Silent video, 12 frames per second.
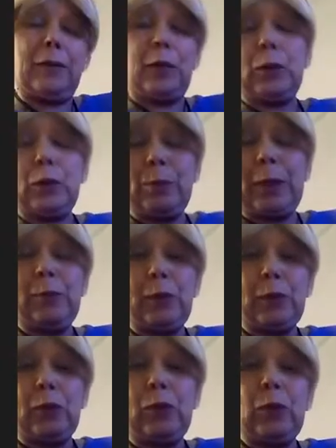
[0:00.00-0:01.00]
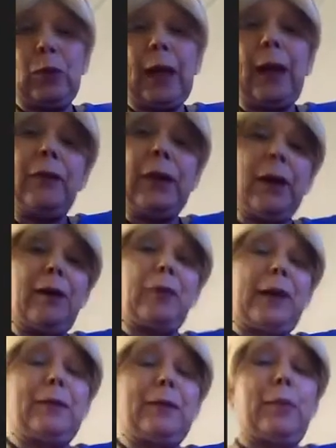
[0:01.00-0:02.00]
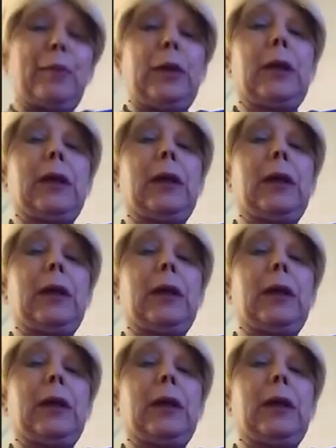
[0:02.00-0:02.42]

those people who have not read the book,